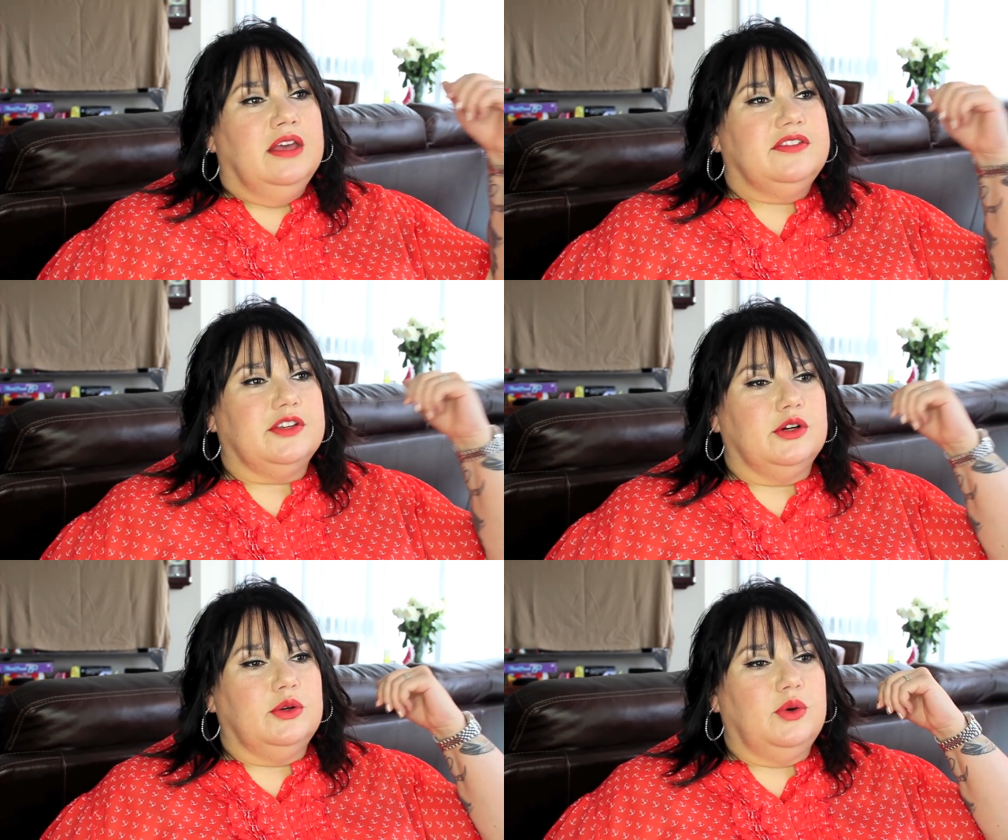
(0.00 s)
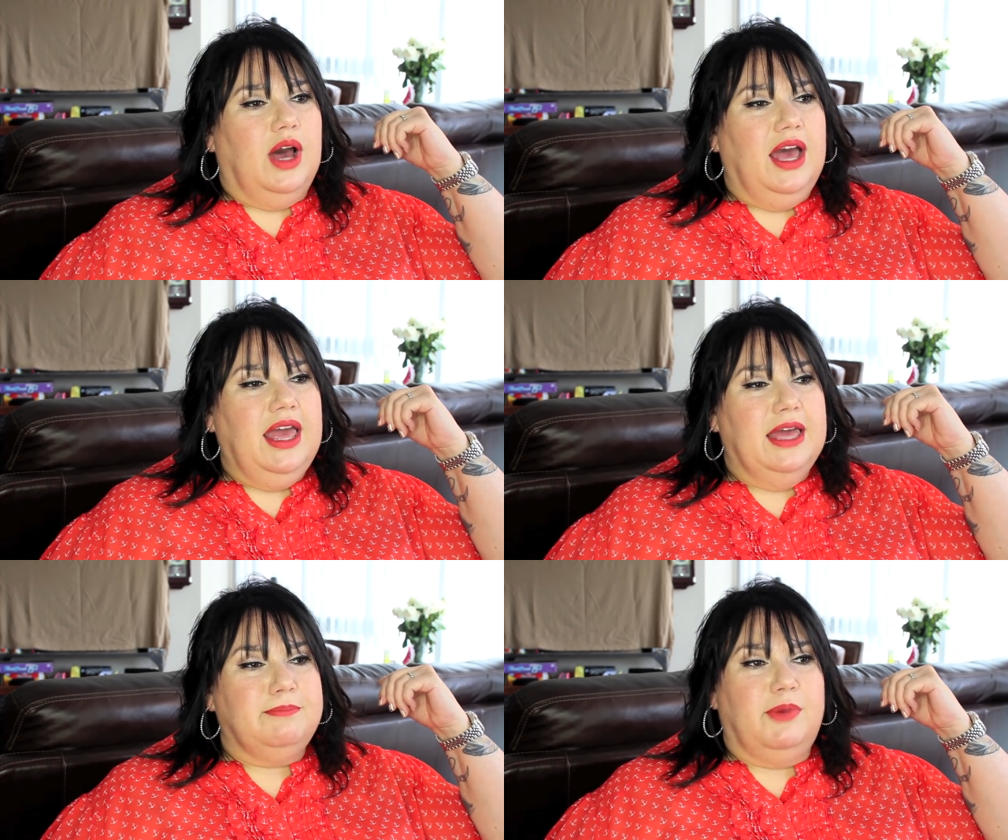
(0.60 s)
So I
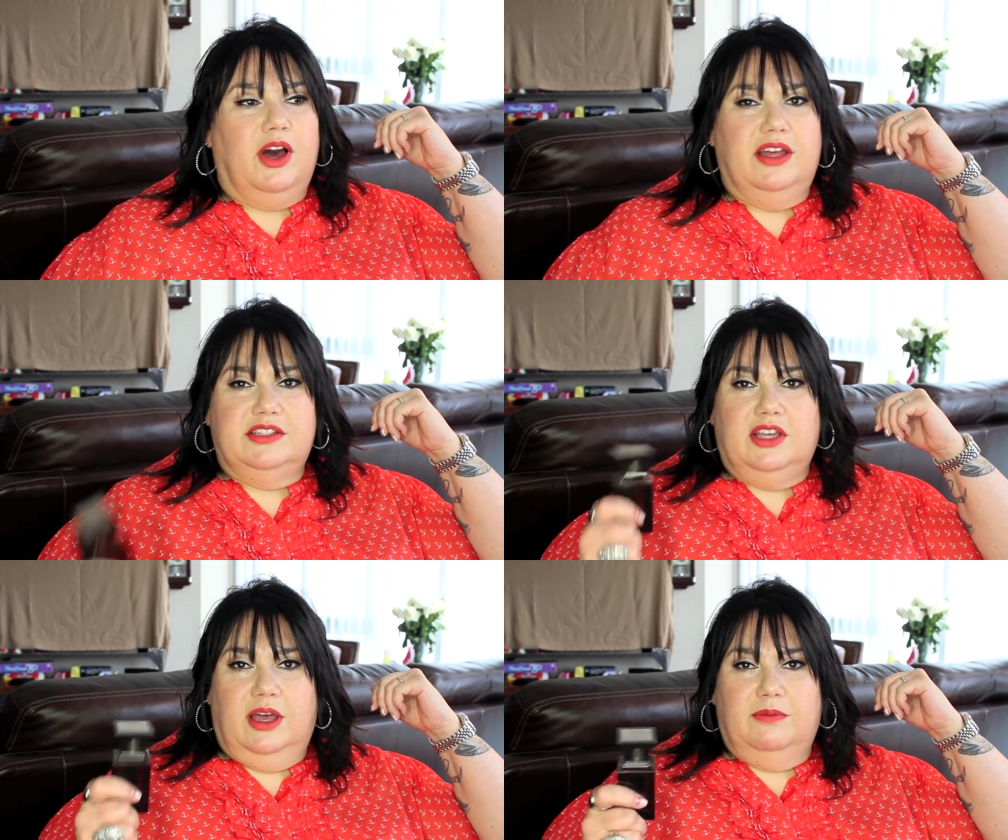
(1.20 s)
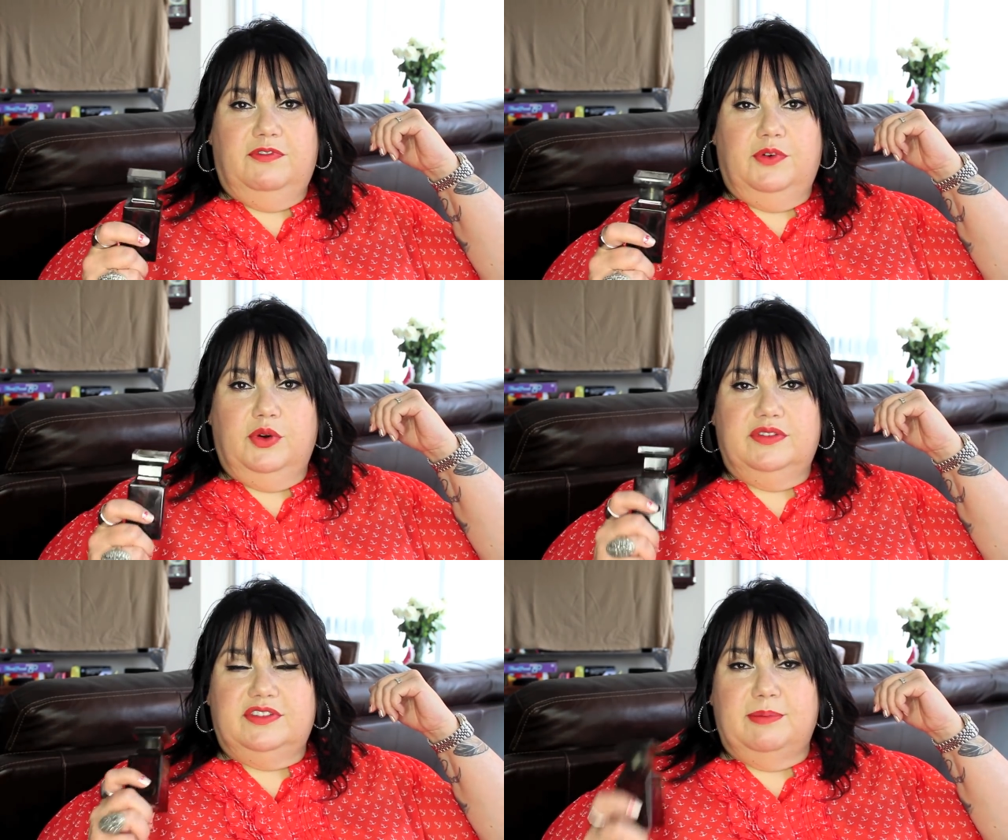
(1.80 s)
had bought Tom
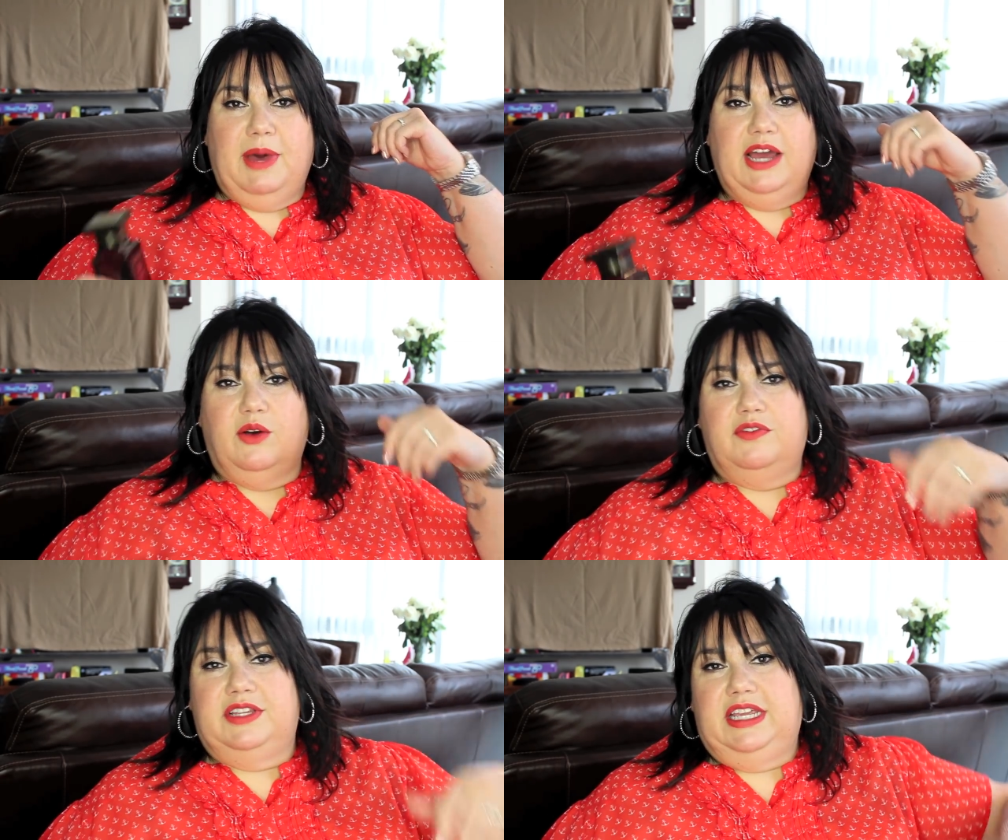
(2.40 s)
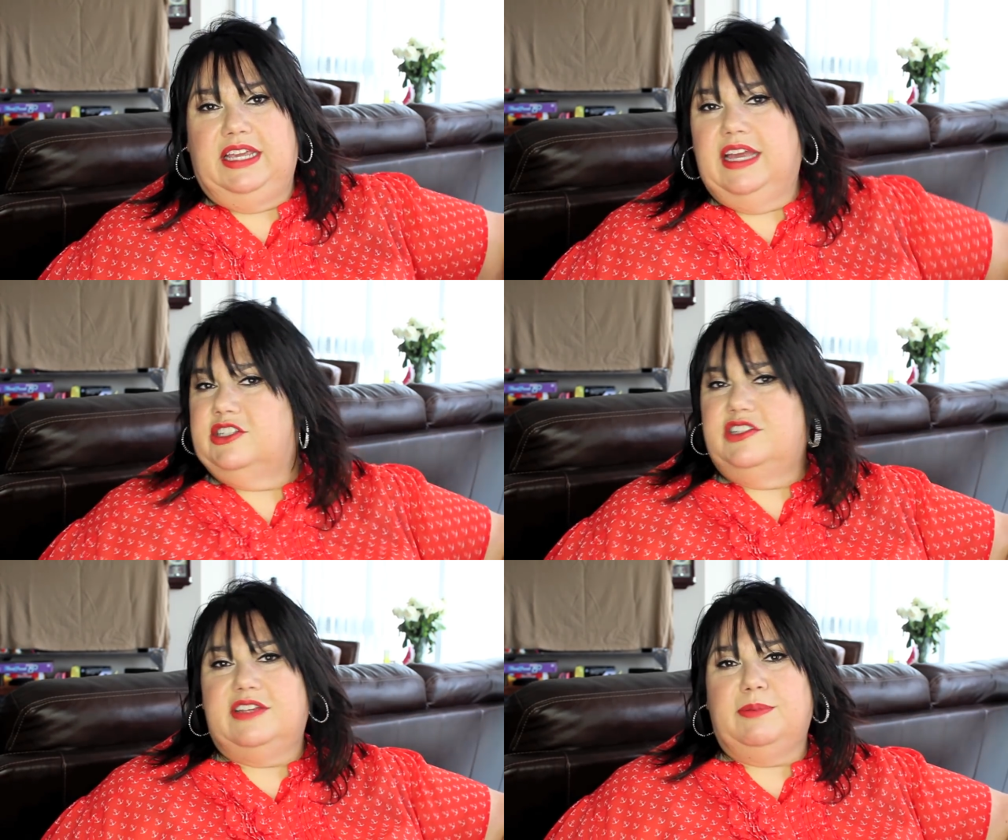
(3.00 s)
Ford's Tobacco Vanille,
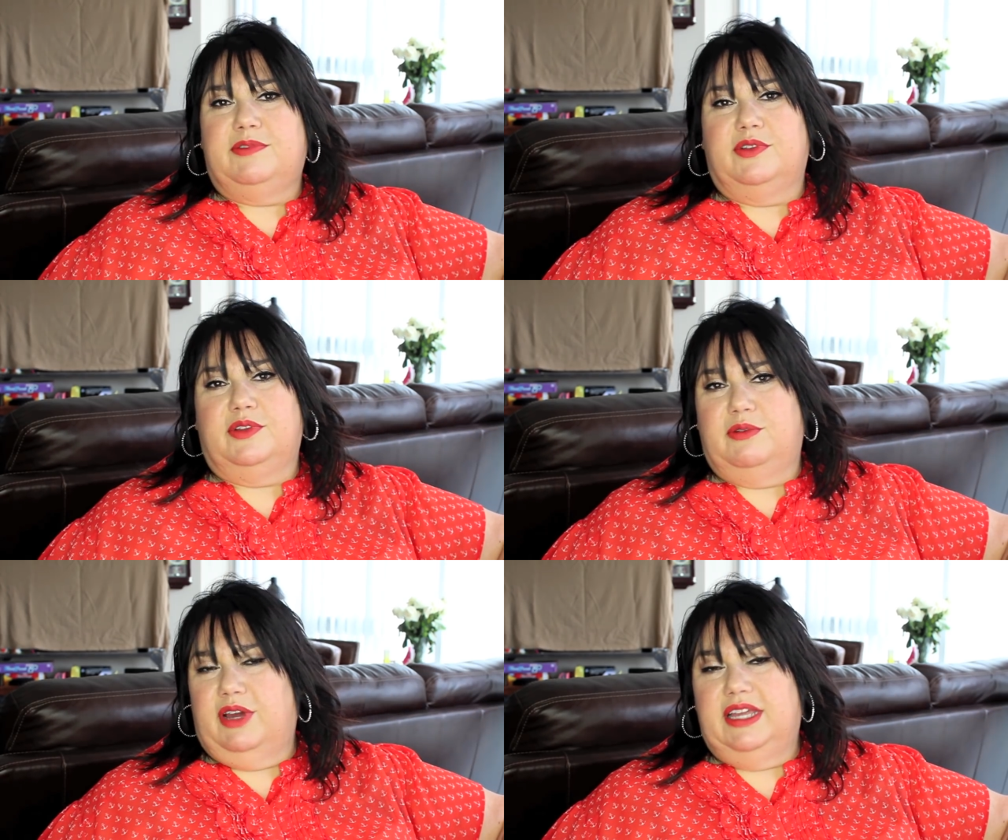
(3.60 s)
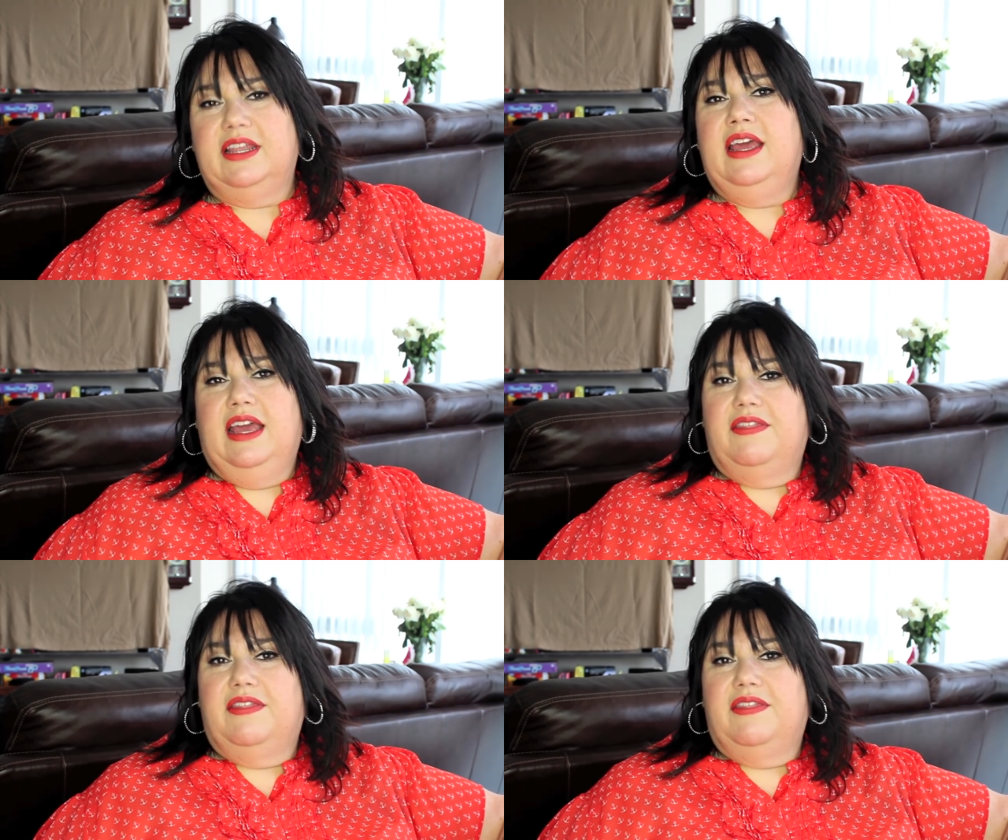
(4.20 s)
and she's absolutely right.